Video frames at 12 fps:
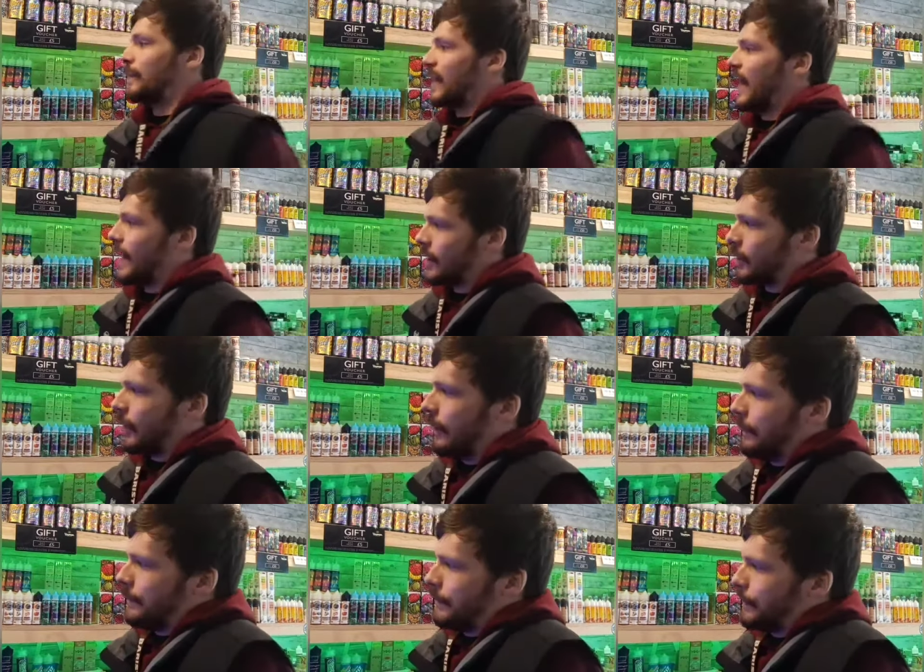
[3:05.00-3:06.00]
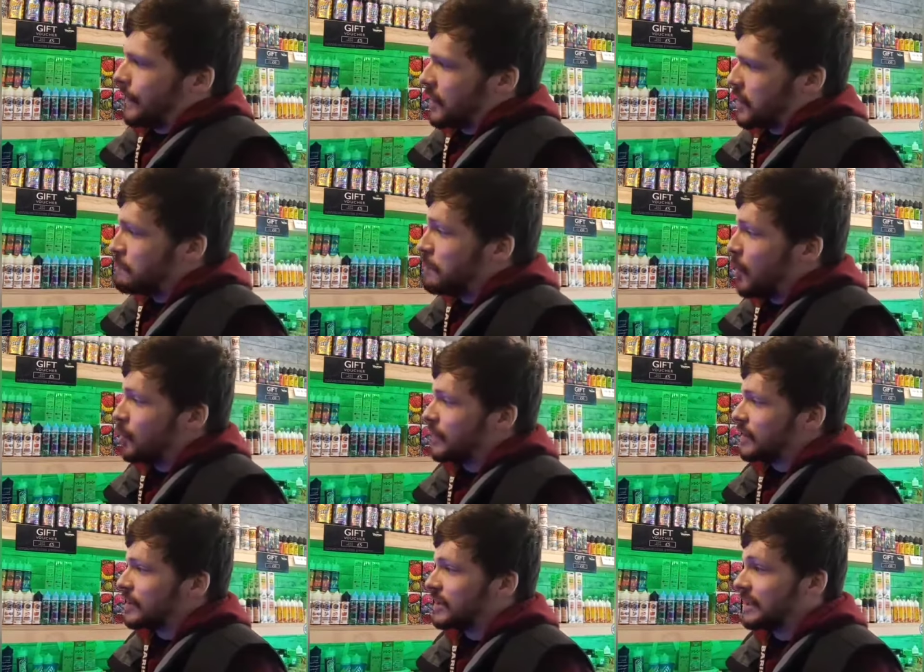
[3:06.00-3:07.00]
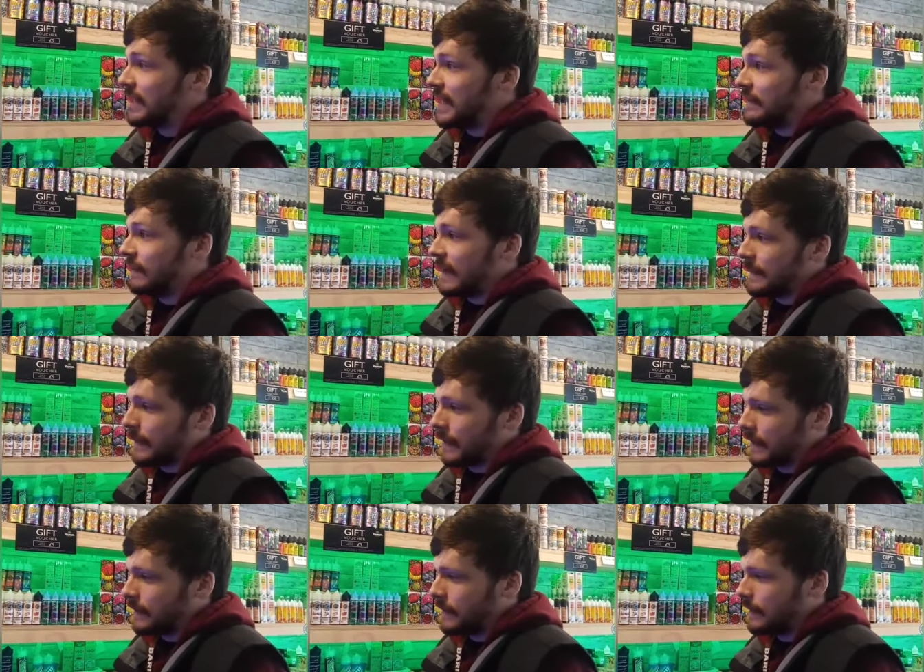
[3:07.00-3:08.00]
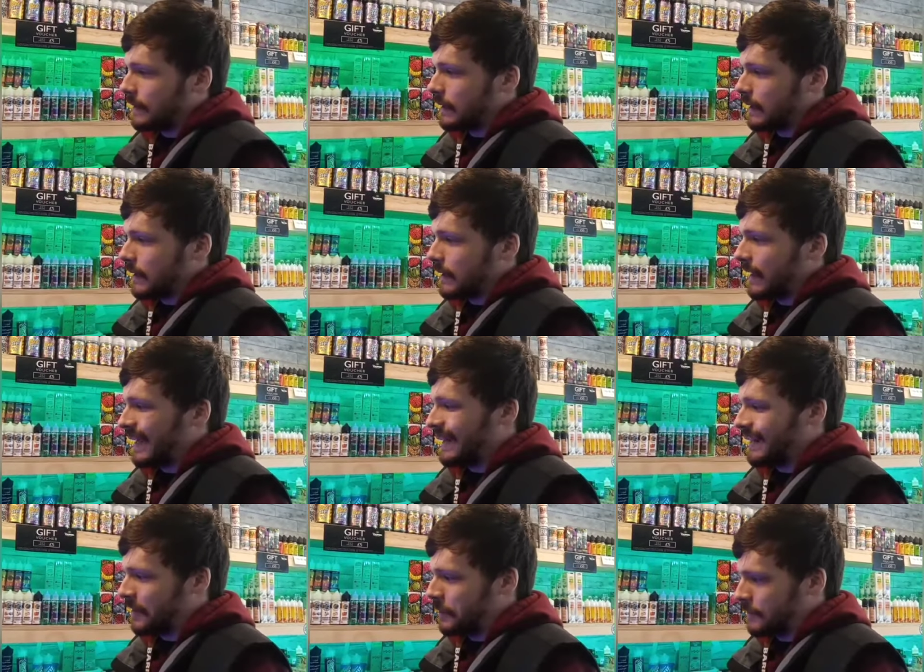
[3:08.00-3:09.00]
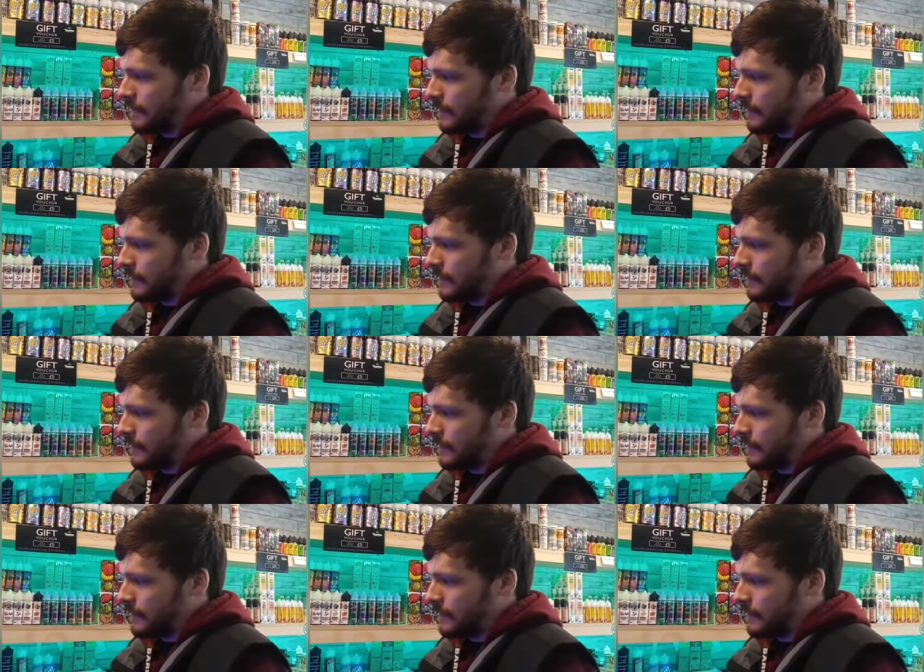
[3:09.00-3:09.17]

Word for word: Acron, Asmodus, Geek Vape, Innokin,